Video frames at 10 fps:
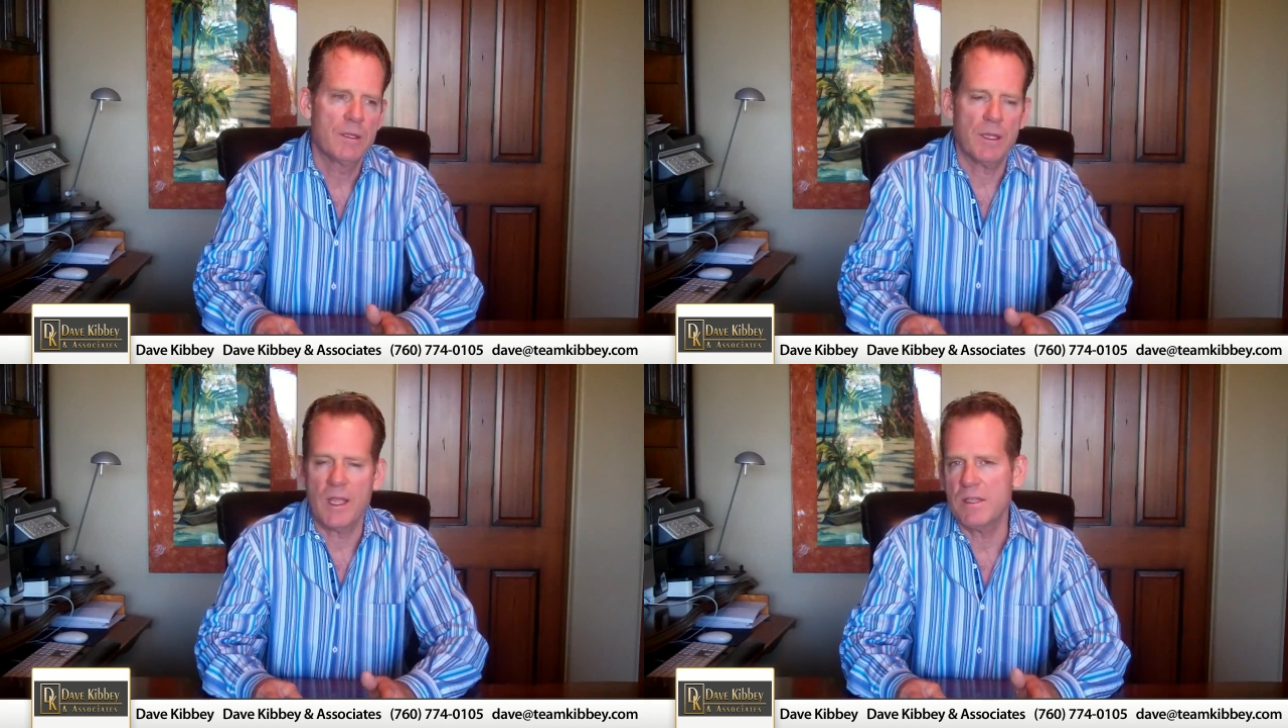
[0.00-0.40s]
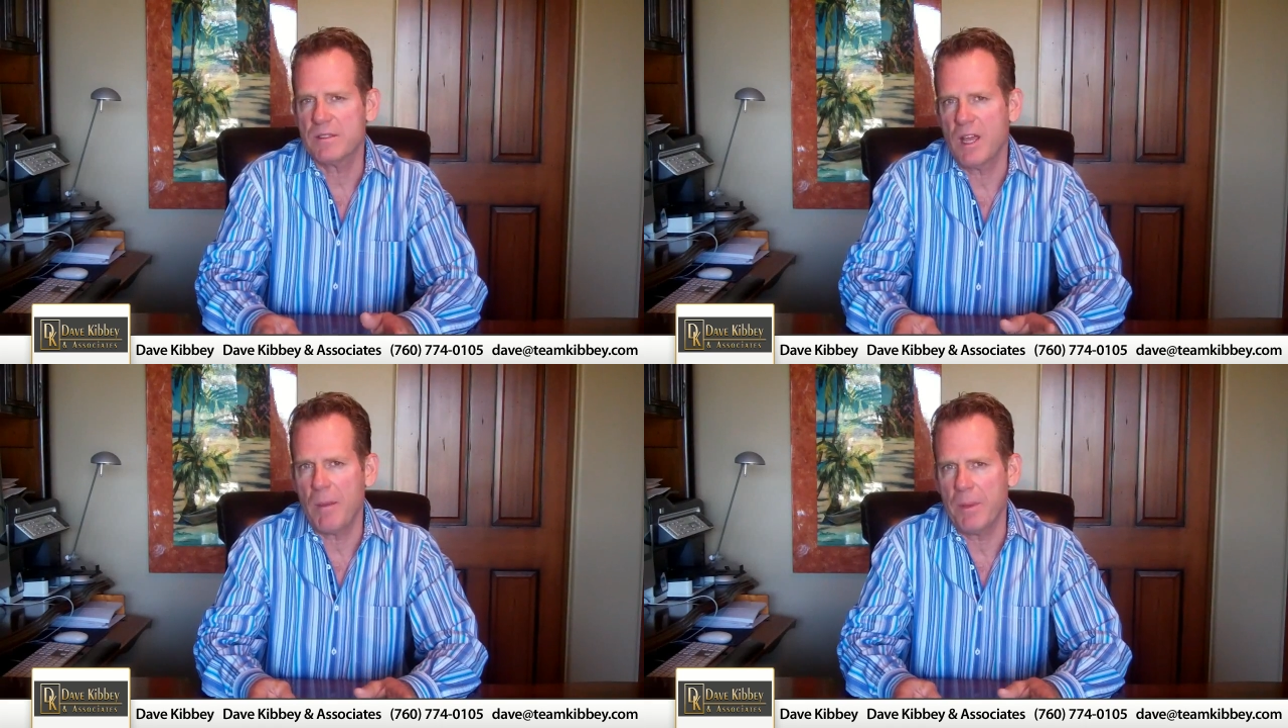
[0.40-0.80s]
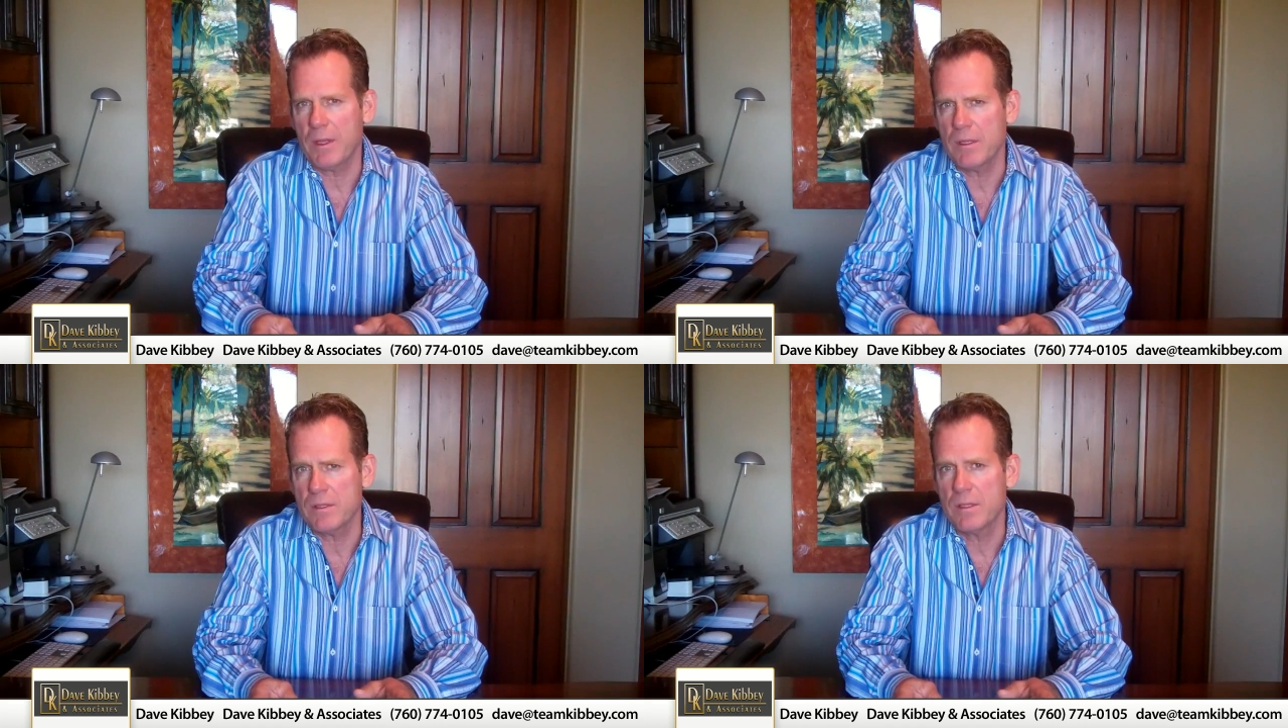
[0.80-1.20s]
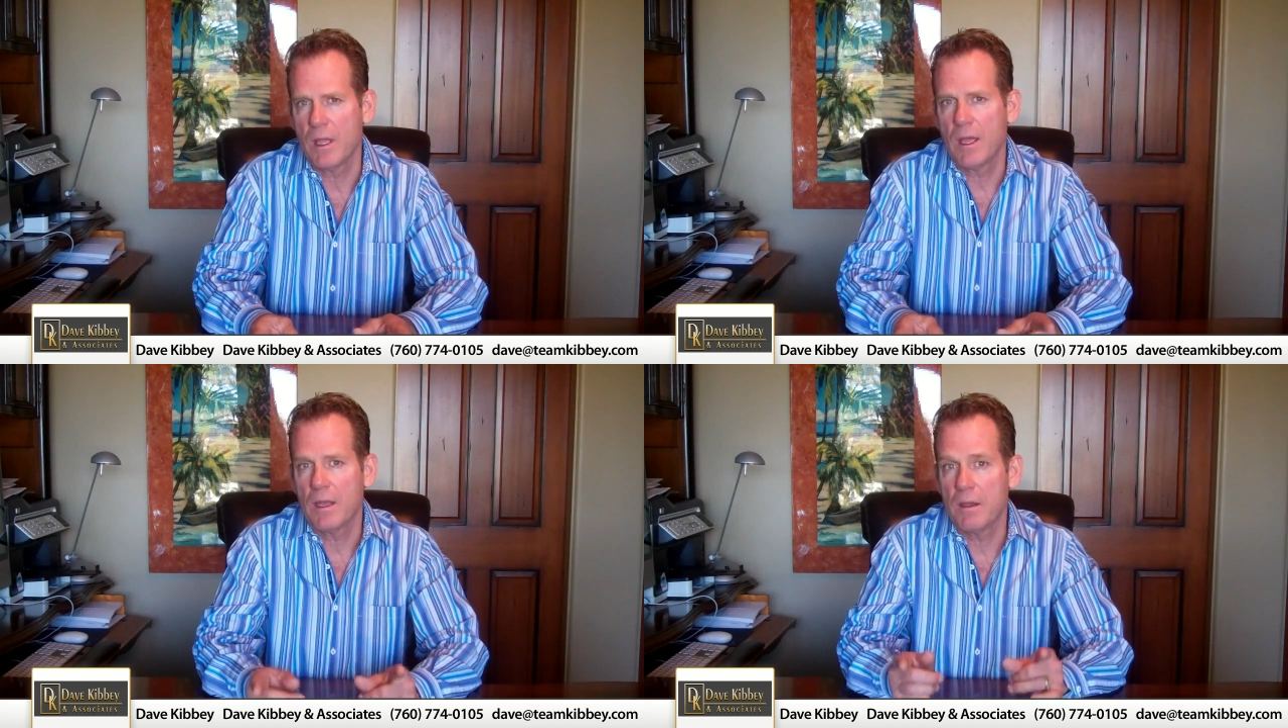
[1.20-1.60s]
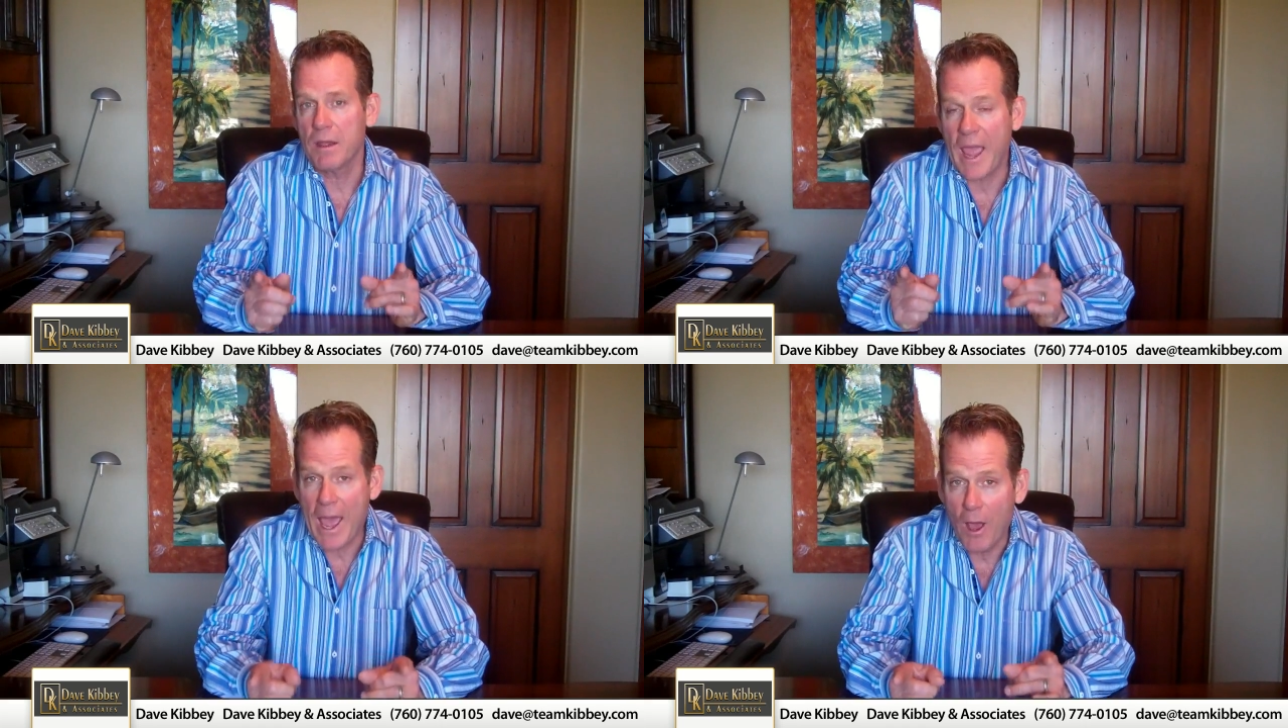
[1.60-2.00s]
Today's topic is
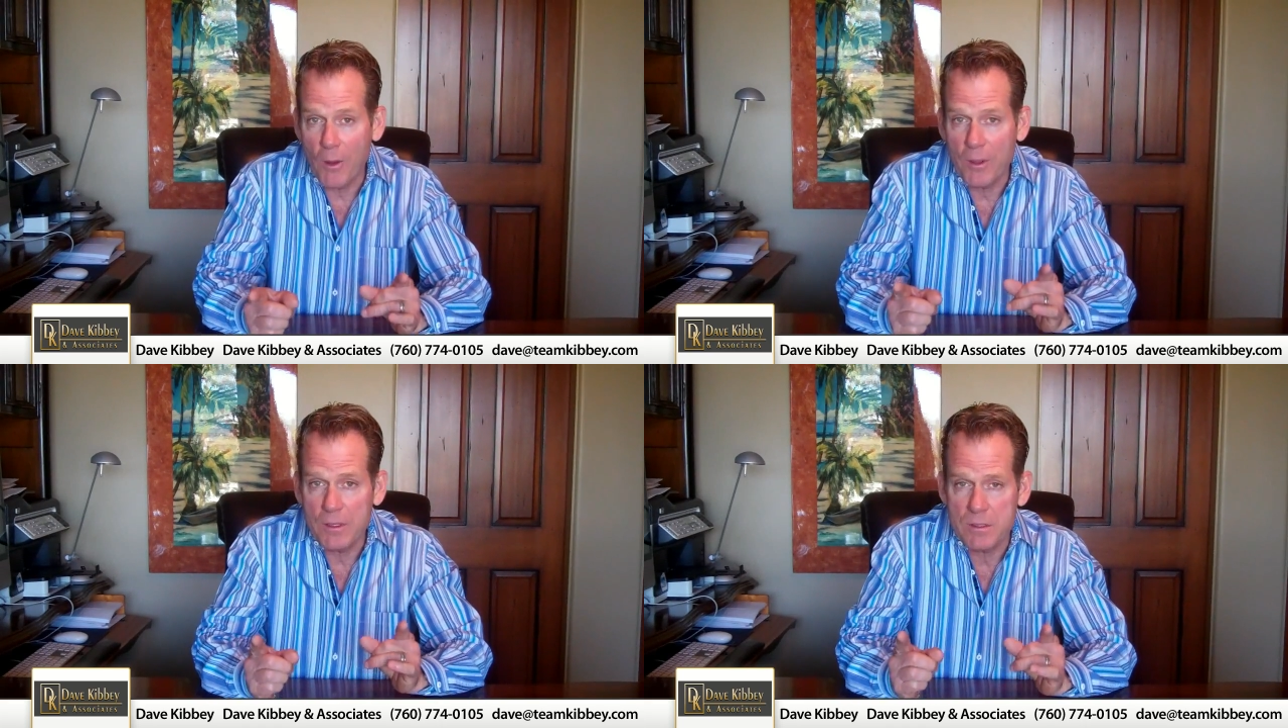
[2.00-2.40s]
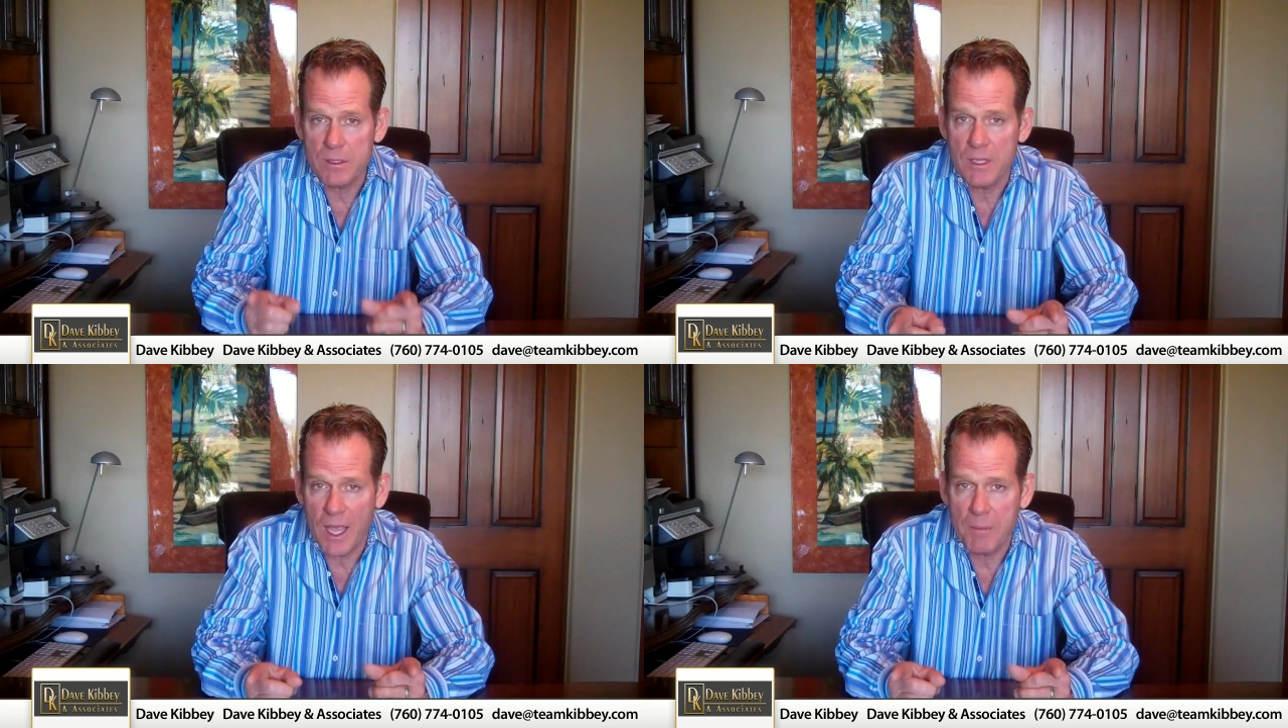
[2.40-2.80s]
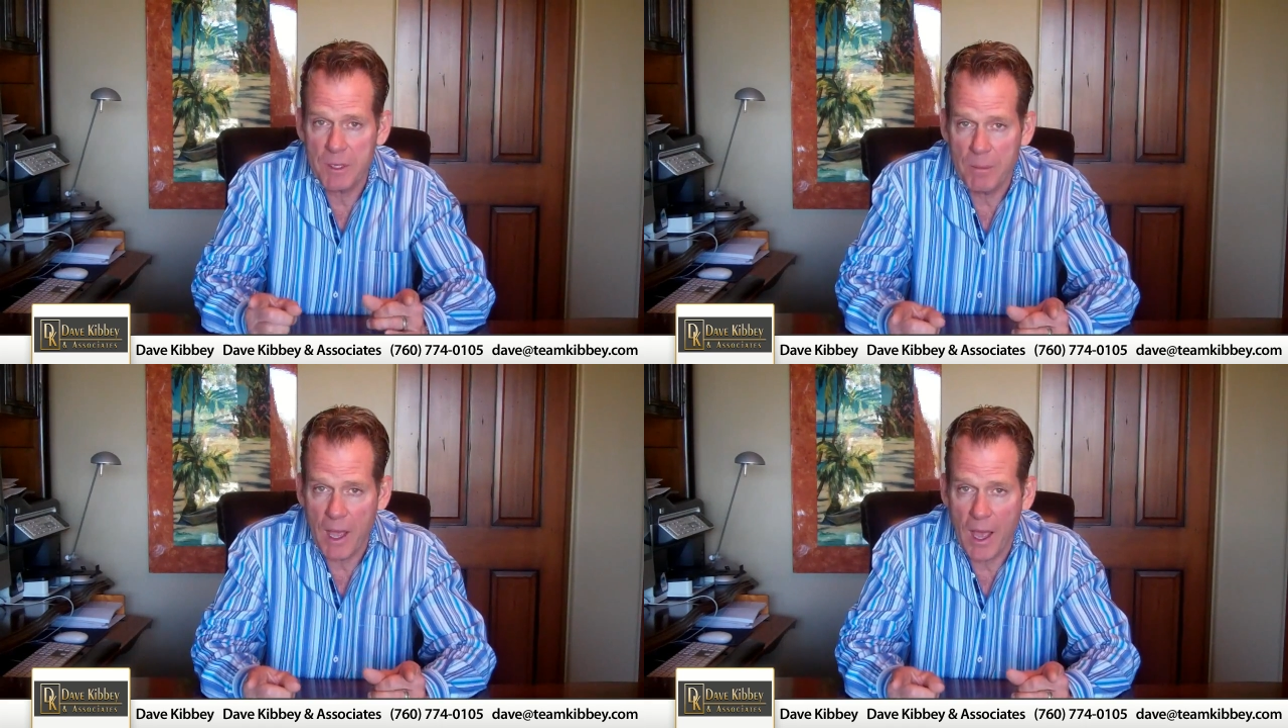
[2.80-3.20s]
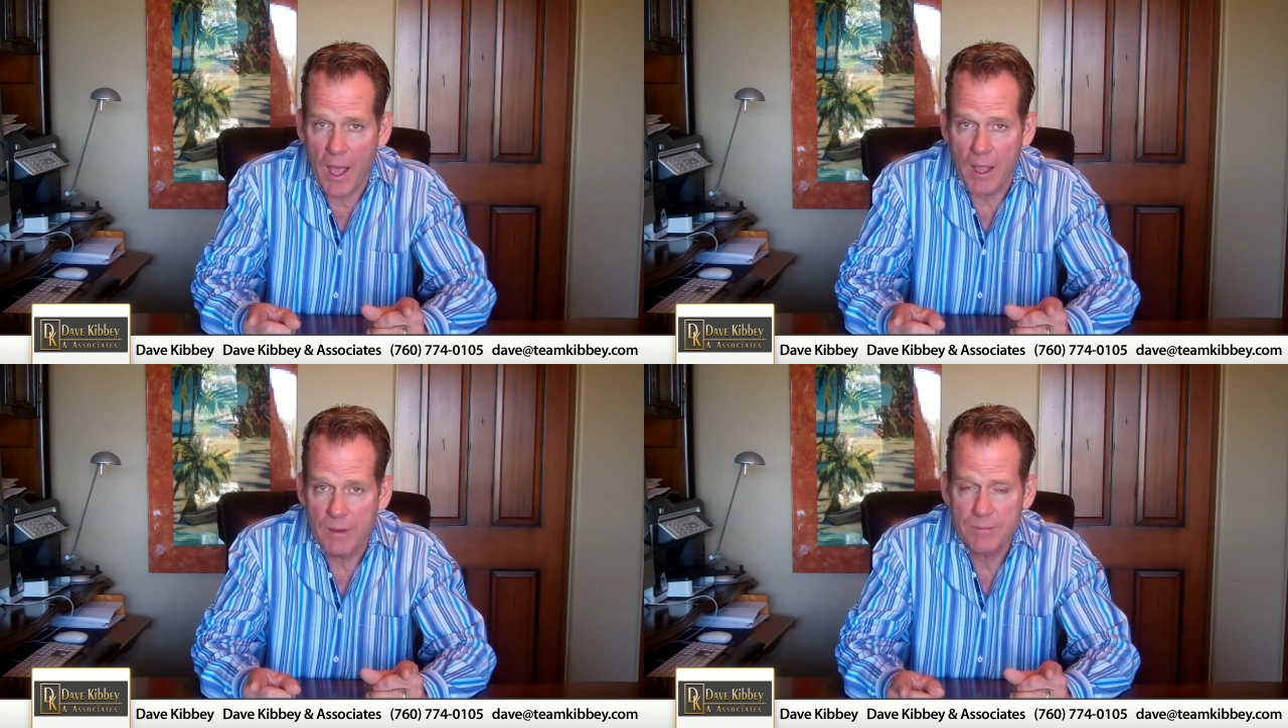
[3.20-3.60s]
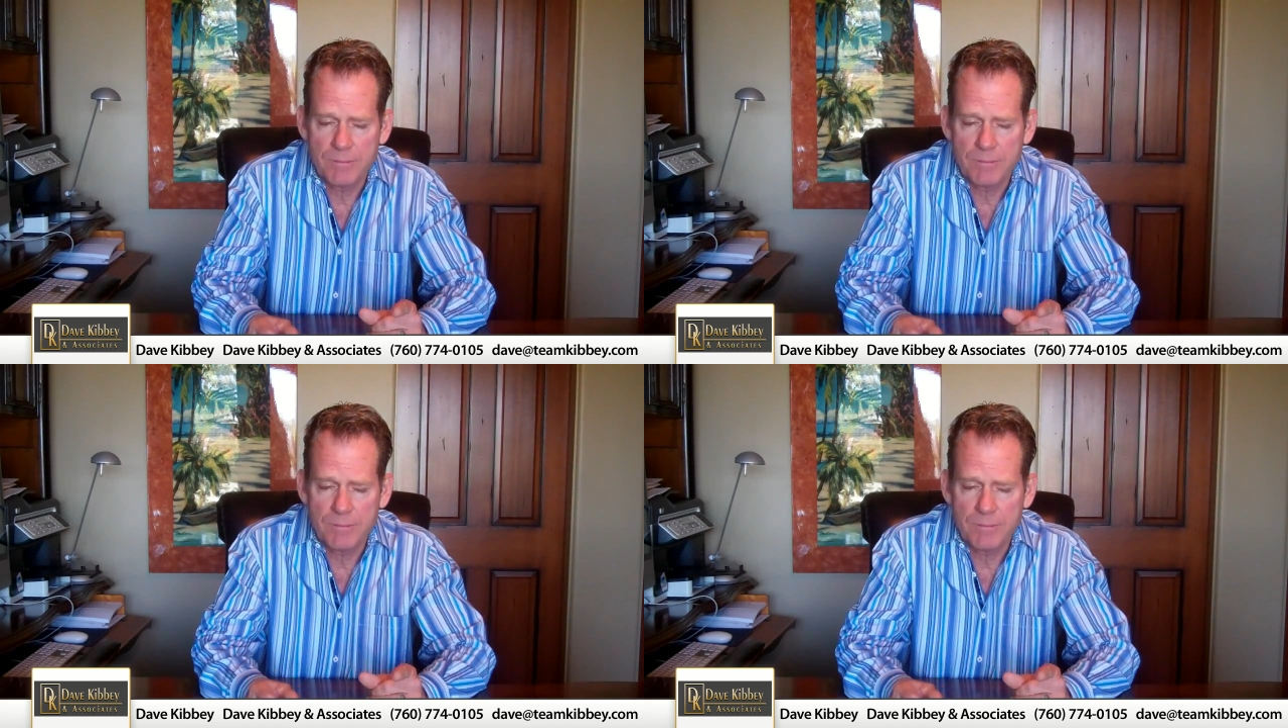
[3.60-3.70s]
now is the time to buy.